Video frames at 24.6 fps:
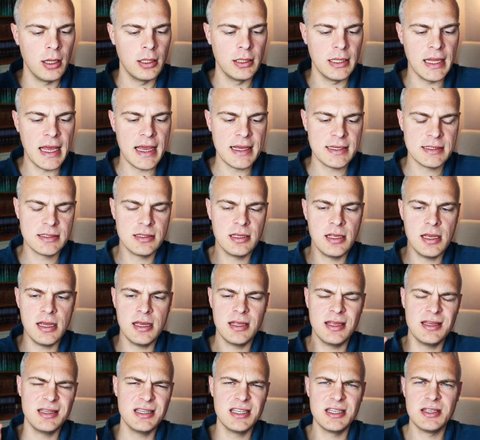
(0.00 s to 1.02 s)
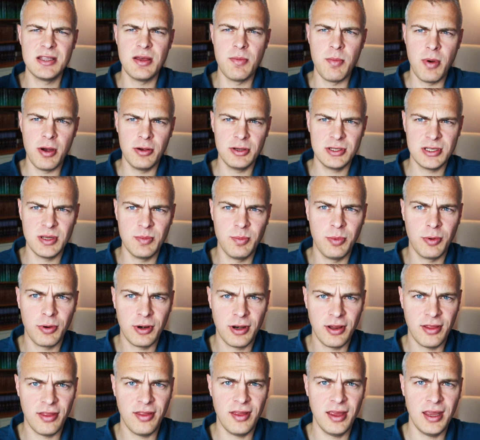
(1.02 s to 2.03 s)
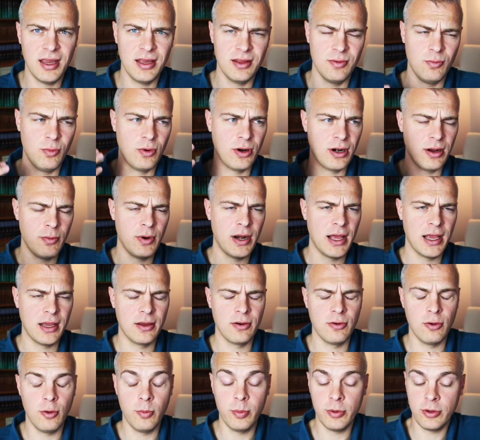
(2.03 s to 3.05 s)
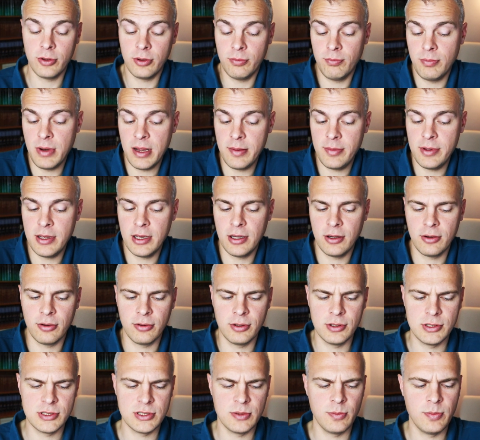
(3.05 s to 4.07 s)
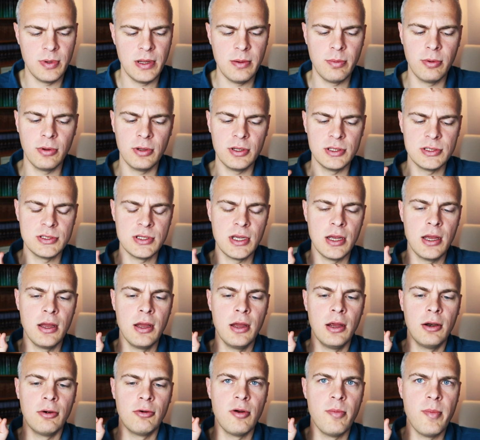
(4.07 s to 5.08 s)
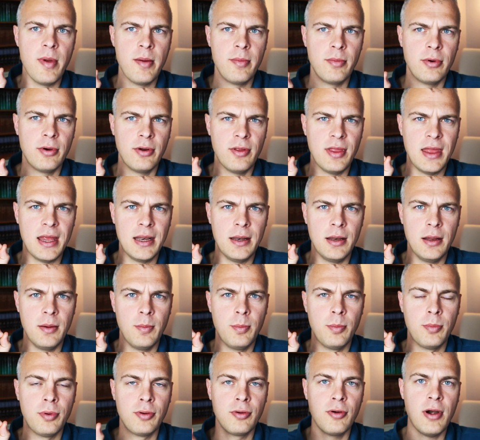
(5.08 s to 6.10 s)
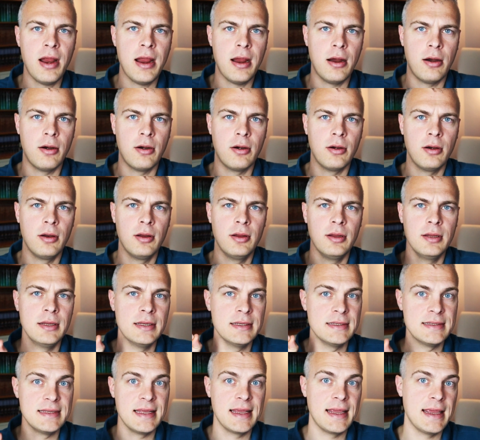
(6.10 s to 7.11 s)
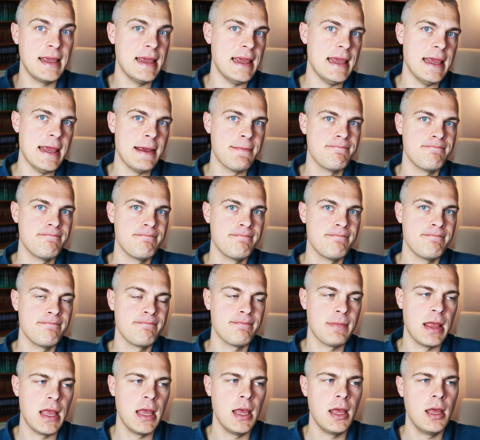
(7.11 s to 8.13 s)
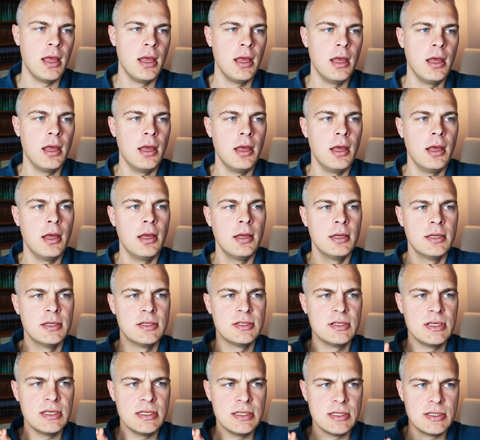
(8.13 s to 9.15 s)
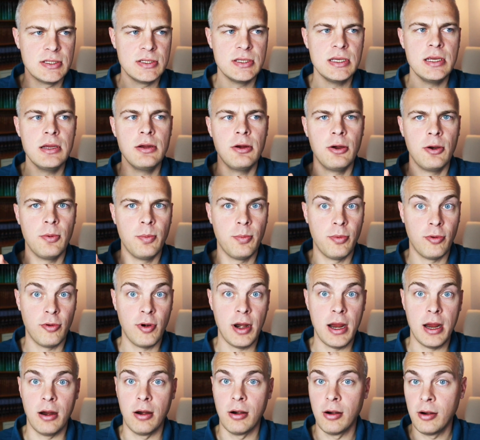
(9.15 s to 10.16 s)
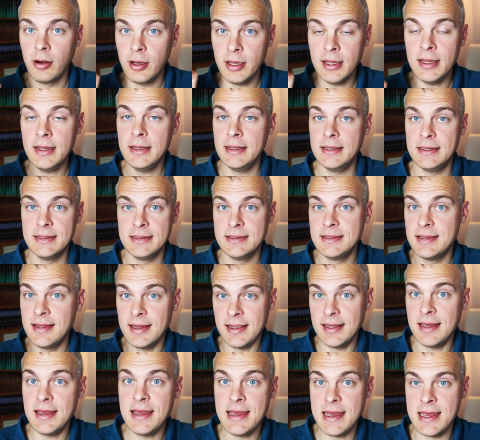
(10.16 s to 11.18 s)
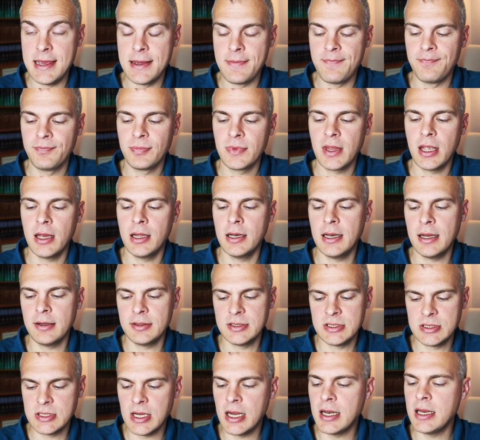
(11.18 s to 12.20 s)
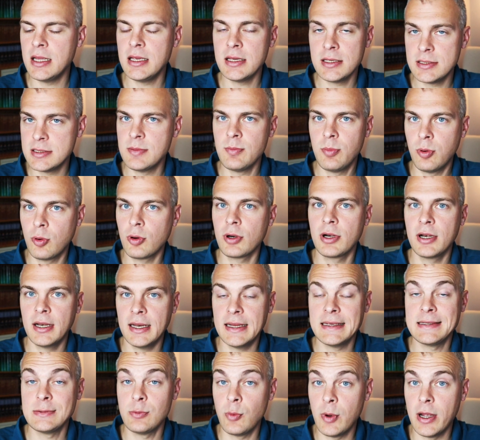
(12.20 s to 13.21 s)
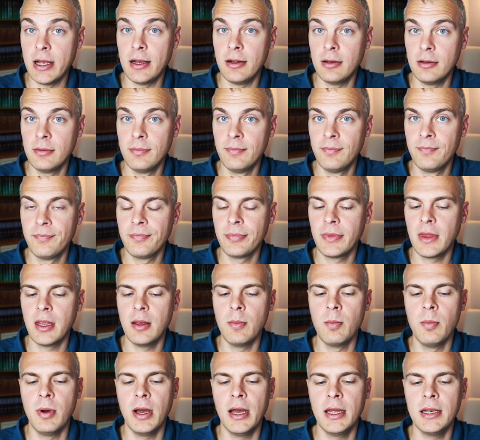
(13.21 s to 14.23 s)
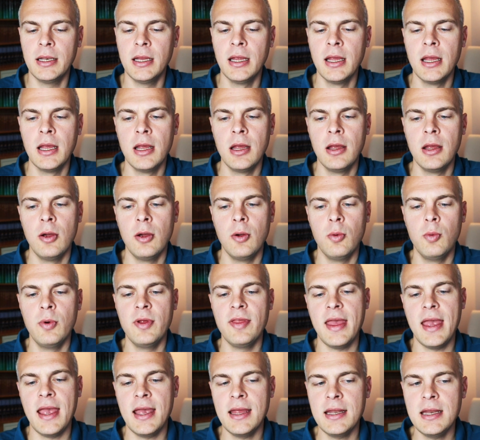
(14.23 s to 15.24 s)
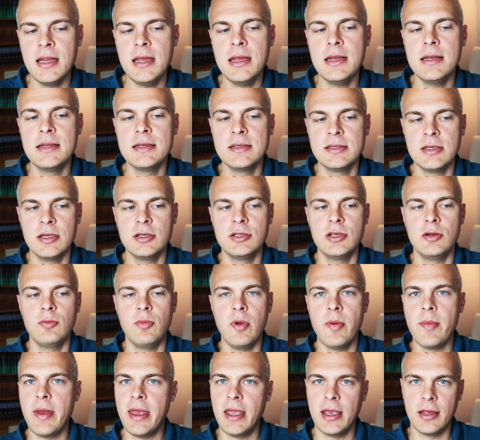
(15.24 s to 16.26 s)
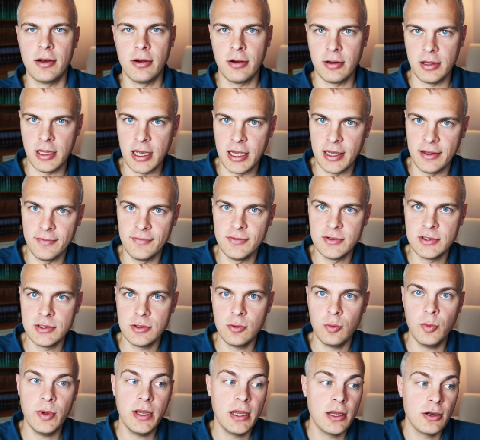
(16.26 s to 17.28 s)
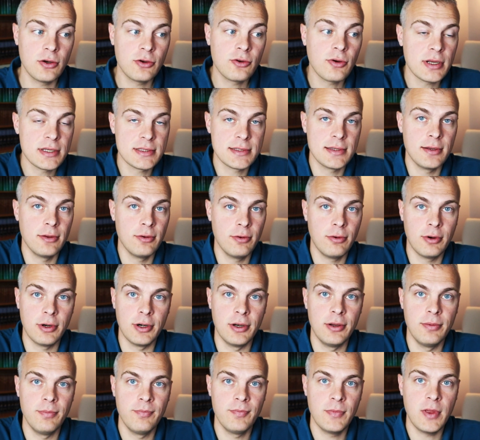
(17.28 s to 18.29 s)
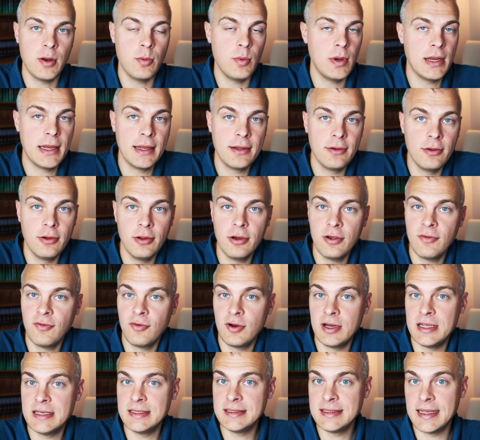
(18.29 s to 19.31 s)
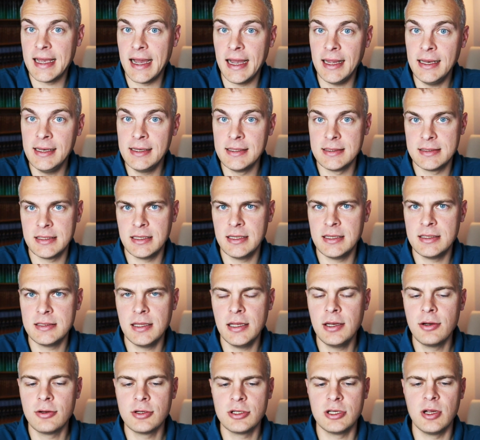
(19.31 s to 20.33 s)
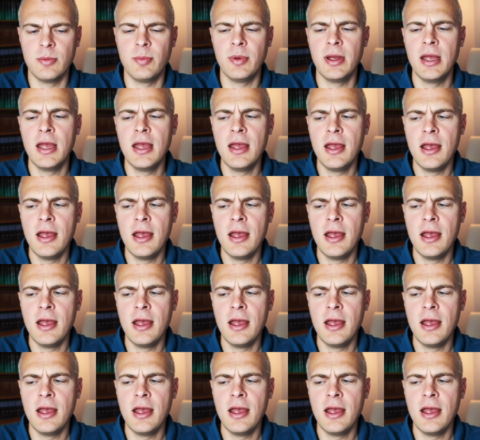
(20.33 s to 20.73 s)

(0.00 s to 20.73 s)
Lastly, and this is the most important thing, and what I could hope could maybe encourage some people, is remember that prayer is the key. Sincere prayer is the key. And now study is important as well, but with any decision we make in our lives, we can trust the Lord and we can look for His guidance and His leadership.